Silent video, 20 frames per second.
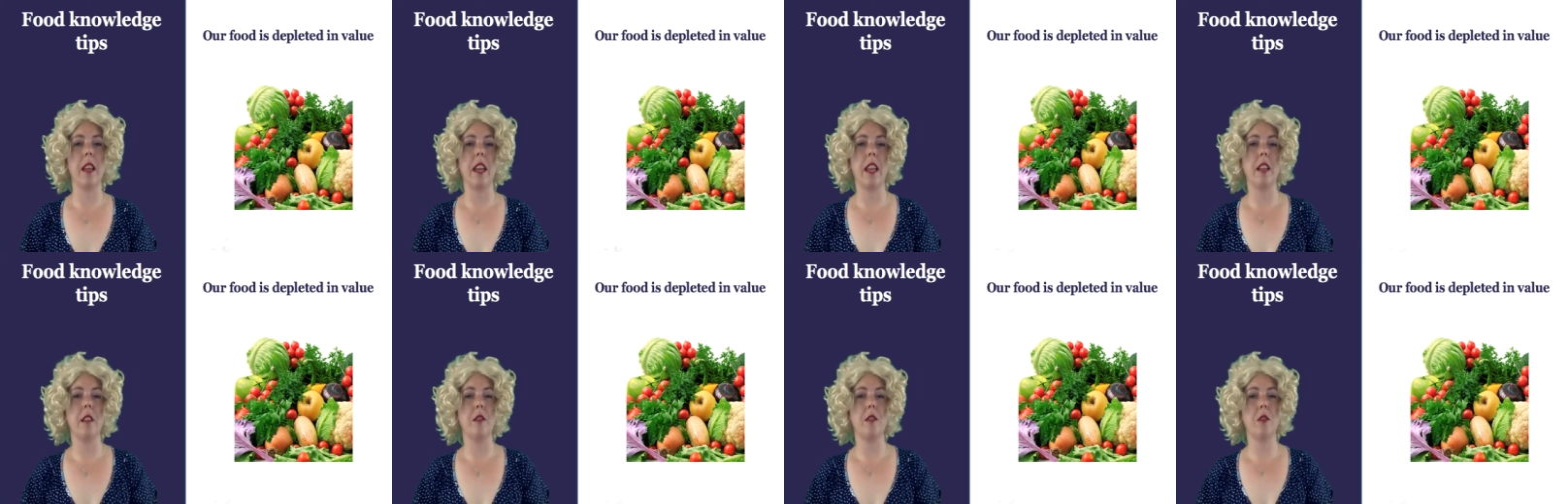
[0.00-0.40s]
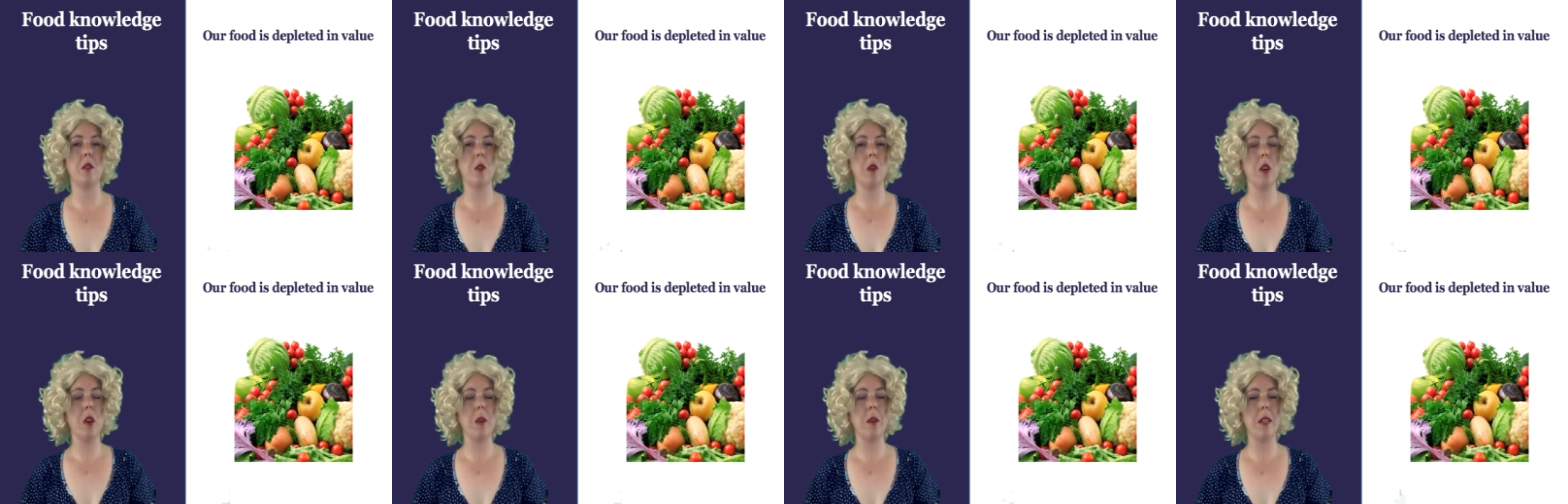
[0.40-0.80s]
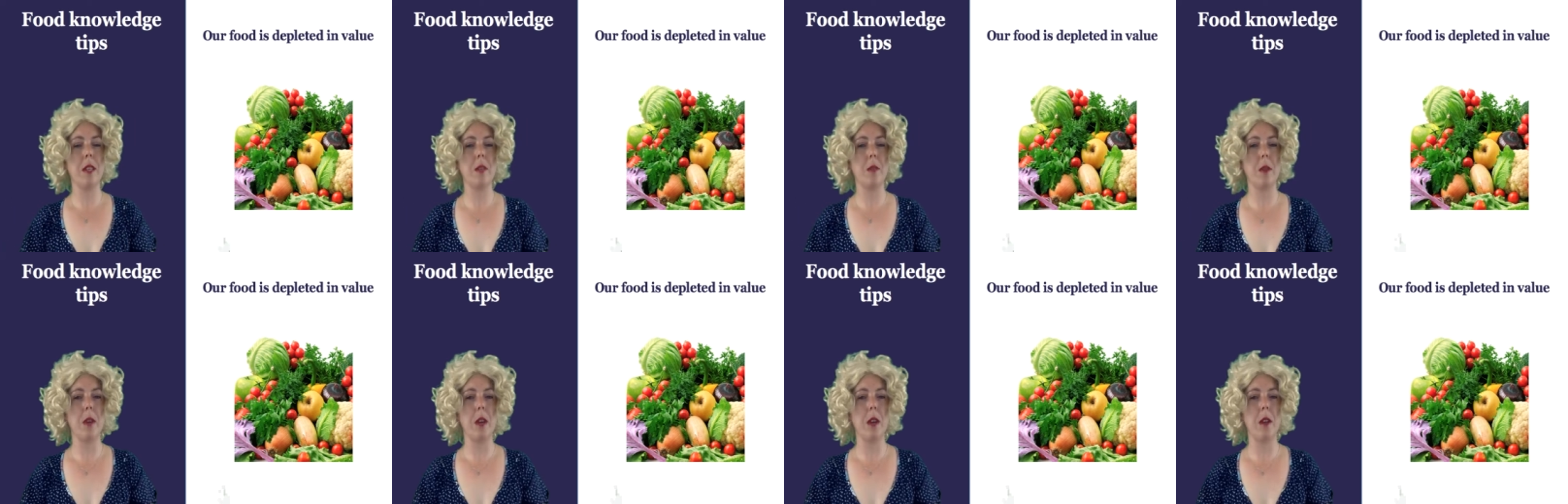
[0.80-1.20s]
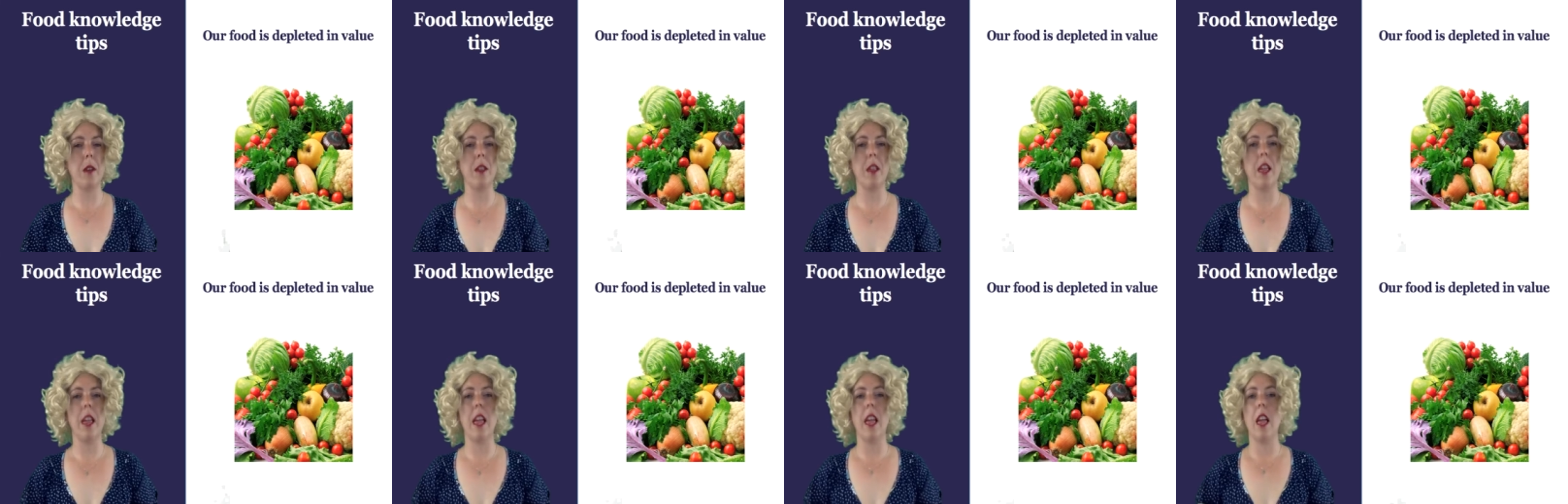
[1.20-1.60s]
in the soil as well.
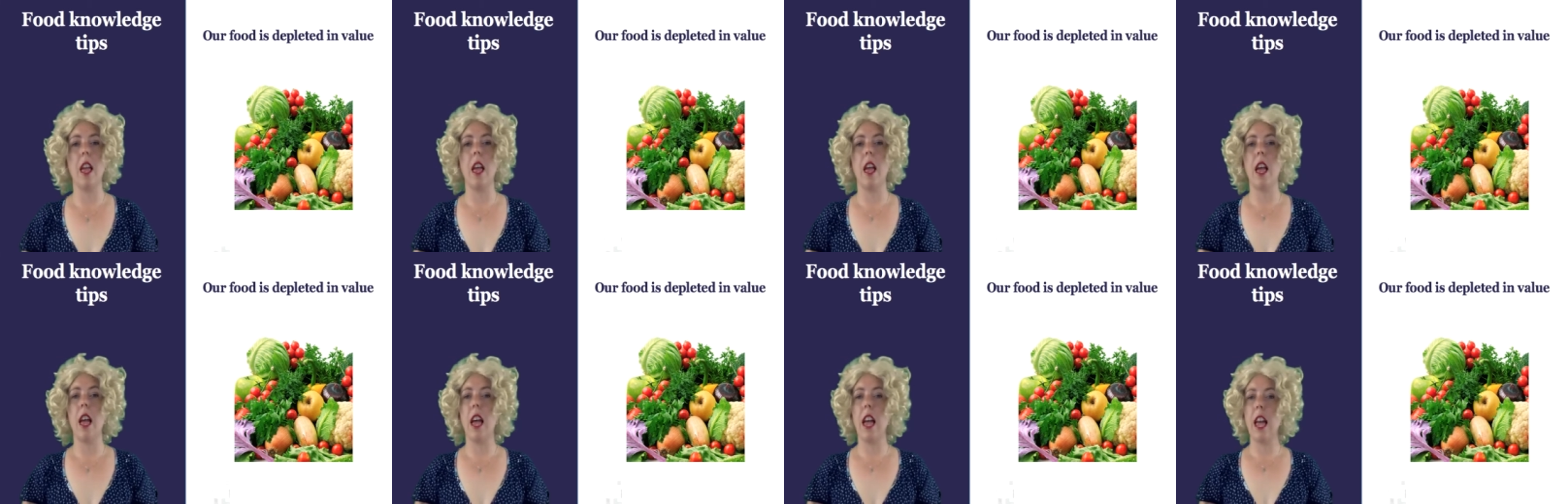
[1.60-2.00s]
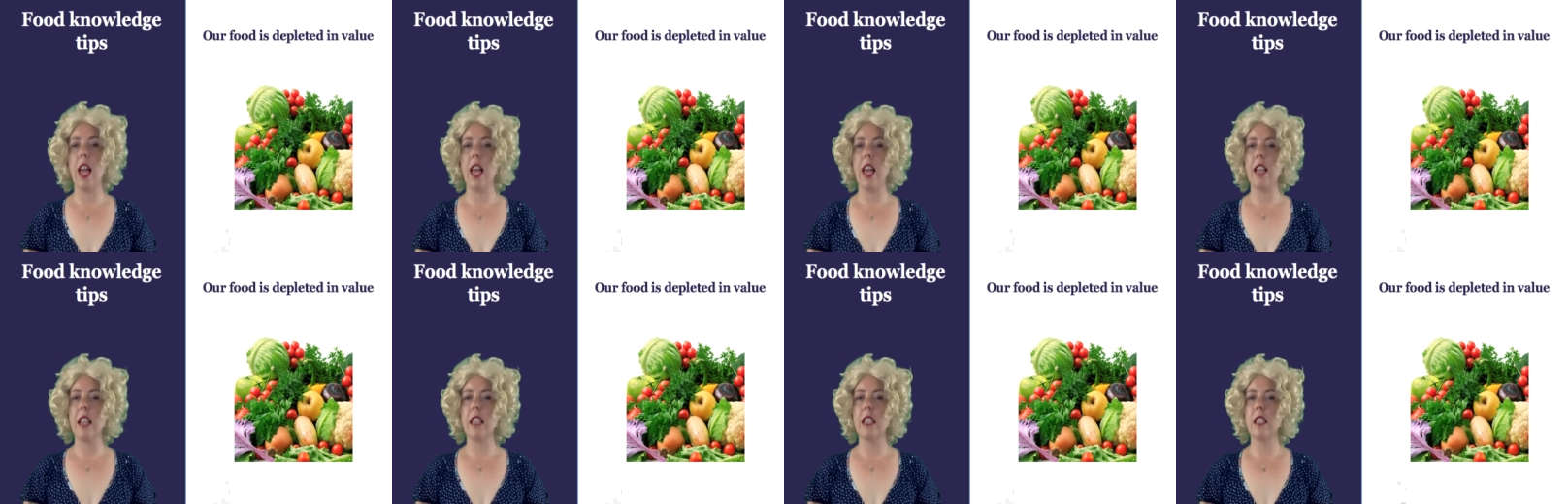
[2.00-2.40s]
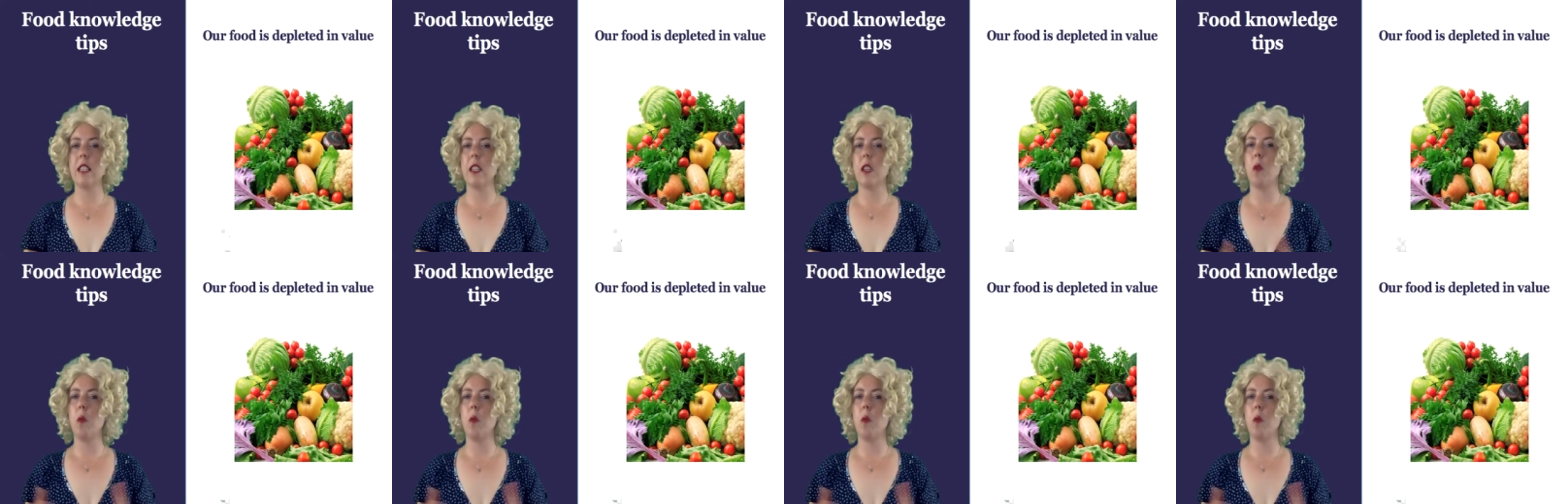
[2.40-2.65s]
And